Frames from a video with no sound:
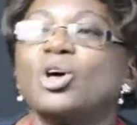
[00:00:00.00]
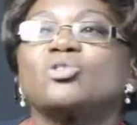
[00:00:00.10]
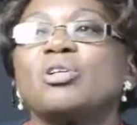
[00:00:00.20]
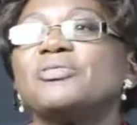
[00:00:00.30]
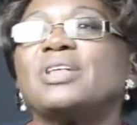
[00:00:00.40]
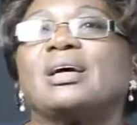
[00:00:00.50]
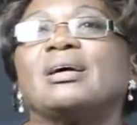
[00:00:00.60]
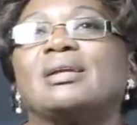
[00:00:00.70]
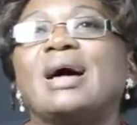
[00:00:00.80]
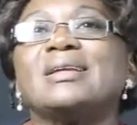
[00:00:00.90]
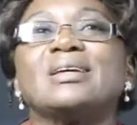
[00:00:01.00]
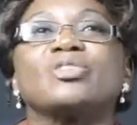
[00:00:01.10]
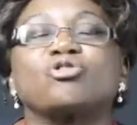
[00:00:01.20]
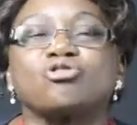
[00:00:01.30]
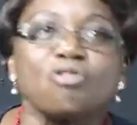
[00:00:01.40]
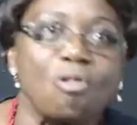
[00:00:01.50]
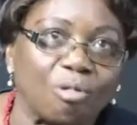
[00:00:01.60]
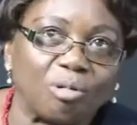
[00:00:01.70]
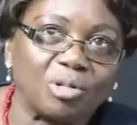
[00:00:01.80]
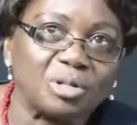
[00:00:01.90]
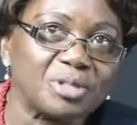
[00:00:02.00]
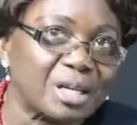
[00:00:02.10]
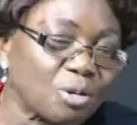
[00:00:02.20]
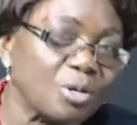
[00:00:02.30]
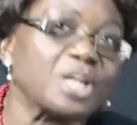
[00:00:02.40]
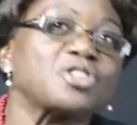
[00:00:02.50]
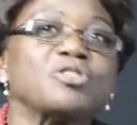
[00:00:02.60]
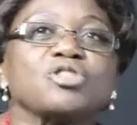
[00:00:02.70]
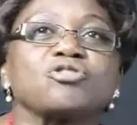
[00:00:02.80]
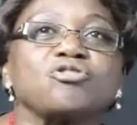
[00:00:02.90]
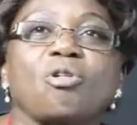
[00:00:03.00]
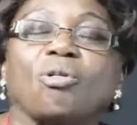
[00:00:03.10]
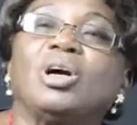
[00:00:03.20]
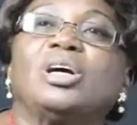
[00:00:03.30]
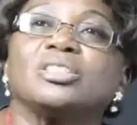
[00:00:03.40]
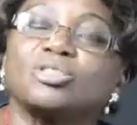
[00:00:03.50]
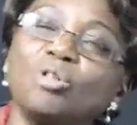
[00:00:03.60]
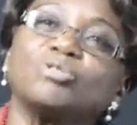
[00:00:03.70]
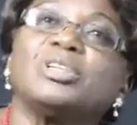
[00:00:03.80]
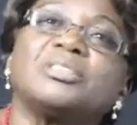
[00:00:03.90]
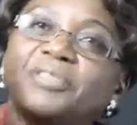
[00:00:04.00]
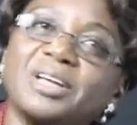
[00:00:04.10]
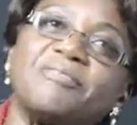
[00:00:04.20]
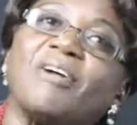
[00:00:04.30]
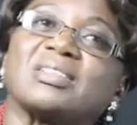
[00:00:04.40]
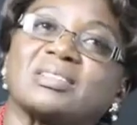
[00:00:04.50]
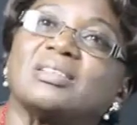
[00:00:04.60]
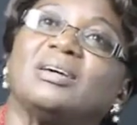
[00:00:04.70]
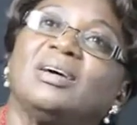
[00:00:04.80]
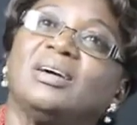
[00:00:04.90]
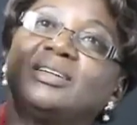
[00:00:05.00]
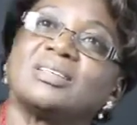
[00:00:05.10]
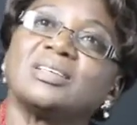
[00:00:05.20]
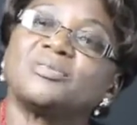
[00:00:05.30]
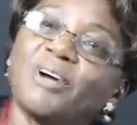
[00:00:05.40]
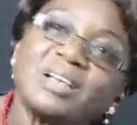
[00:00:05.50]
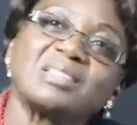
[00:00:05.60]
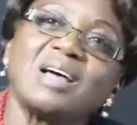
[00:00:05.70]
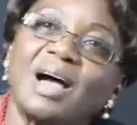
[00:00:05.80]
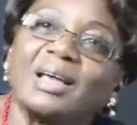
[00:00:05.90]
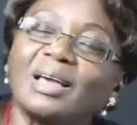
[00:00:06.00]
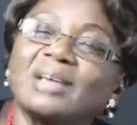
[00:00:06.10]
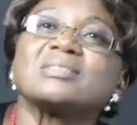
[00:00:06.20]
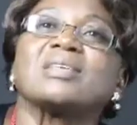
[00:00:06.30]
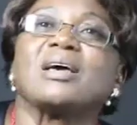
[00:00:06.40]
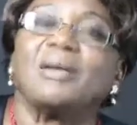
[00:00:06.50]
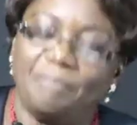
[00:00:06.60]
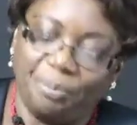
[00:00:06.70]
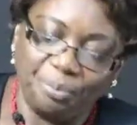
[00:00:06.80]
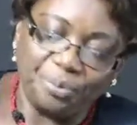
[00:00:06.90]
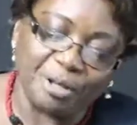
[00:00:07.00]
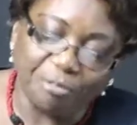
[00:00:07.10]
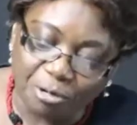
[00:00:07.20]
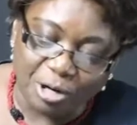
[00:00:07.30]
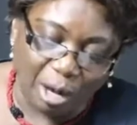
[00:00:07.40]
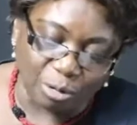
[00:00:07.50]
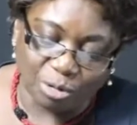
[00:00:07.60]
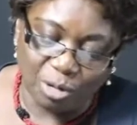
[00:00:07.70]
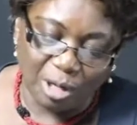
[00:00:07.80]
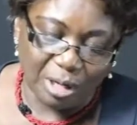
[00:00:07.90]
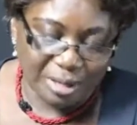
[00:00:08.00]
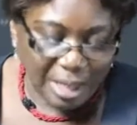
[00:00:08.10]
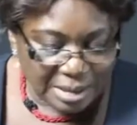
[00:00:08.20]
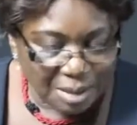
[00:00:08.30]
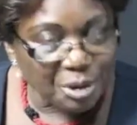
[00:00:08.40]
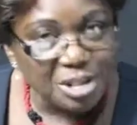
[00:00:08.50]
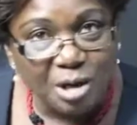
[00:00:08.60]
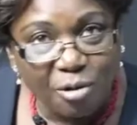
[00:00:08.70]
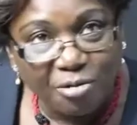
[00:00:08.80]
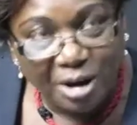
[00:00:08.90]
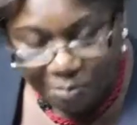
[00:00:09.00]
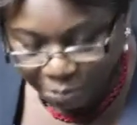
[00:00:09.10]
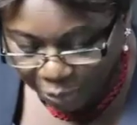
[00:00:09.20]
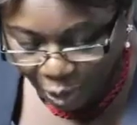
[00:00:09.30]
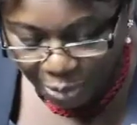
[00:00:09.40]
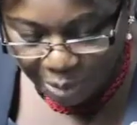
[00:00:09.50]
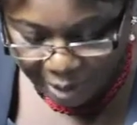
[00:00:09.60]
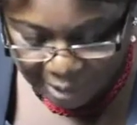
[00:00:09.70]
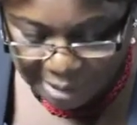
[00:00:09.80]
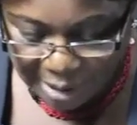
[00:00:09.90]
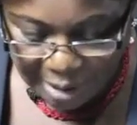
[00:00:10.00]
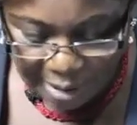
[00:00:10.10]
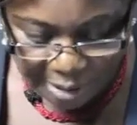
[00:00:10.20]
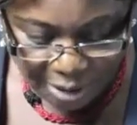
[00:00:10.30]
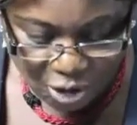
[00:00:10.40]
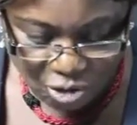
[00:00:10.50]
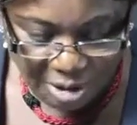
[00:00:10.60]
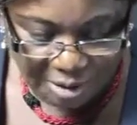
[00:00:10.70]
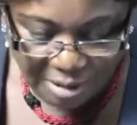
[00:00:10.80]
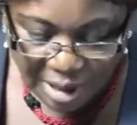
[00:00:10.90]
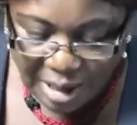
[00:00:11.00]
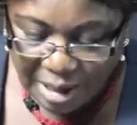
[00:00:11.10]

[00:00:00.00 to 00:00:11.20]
So if the learning is strong, if that connection is strong, it's going to hit very fast. It is faster and gets the food out. That's a measure of operant strength.